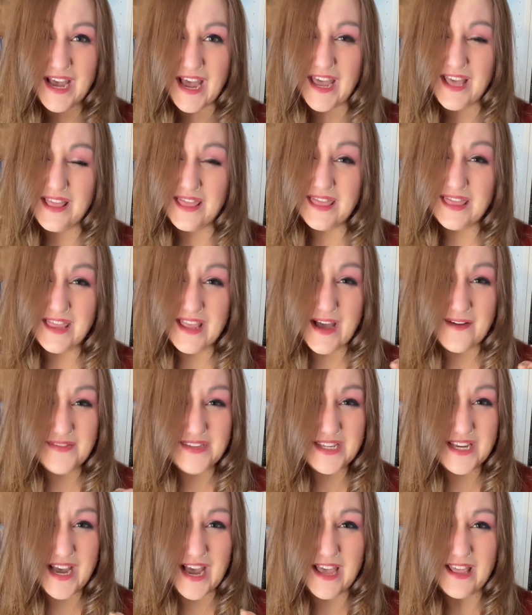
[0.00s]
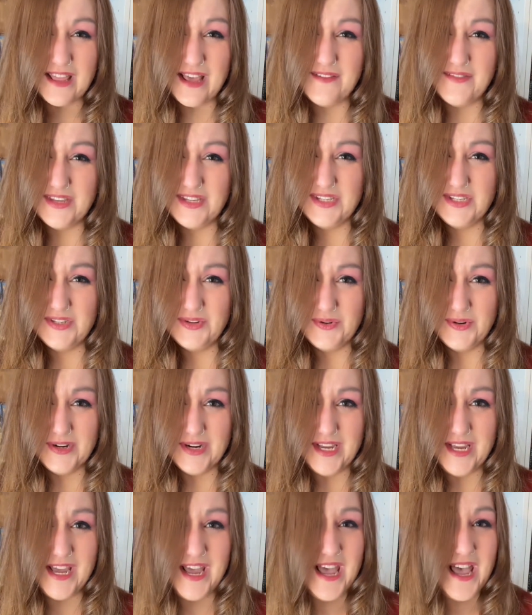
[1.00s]
I loved it. I love the
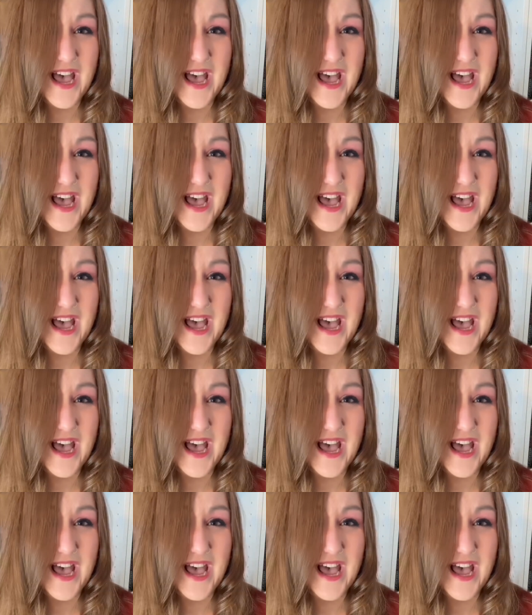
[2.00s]
story.